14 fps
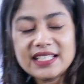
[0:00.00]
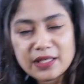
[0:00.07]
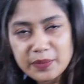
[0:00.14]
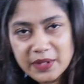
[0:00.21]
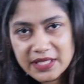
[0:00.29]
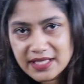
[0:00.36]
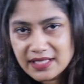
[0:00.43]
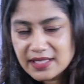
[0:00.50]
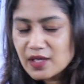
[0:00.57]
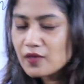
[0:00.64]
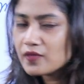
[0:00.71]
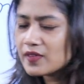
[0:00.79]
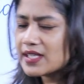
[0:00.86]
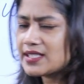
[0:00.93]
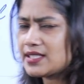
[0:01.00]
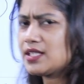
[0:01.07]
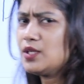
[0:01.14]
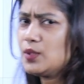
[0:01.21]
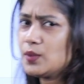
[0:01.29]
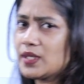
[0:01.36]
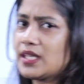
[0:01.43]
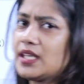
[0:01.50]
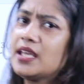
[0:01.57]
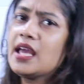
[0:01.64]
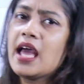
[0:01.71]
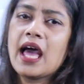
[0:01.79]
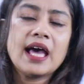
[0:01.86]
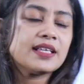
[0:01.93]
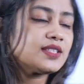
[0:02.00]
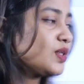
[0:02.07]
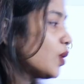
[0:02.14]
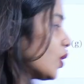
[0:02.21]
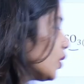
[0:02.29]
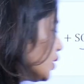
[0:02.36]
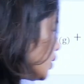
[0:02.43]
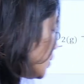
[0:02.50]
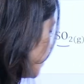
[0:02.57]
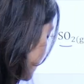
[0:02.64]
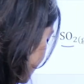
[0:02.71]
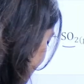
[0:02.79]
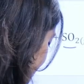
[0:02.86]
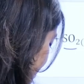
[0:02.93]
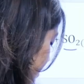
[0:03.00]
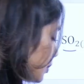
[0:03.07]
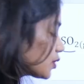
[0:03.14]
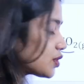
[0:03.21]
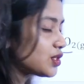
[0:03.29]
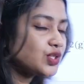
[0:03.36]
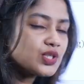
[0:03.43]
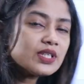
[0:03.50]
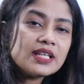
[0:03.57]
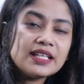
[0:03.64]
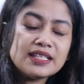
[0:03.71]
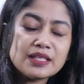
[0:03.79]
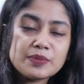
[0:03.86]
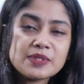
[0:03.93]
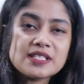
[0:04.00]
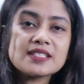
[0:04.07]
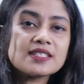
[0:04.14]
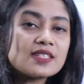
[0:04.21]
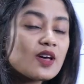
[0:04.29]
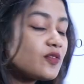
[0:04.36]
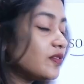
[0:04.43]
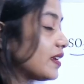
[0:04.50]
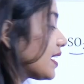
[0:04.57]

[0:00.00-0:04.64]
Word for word: in the presence of light okay as you all know decomposition in the presence of